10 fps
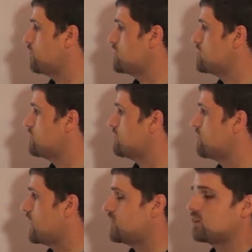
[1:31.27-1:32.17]
which you can
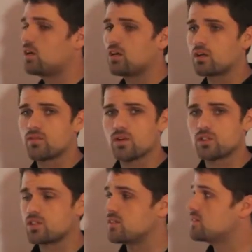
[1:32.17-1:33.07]
find longer
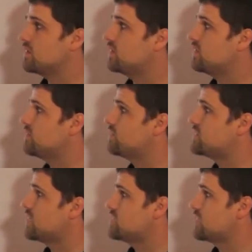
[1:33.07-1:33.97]
versions in the
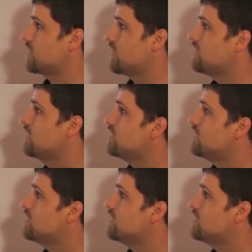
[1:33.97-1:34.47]
invitation guide.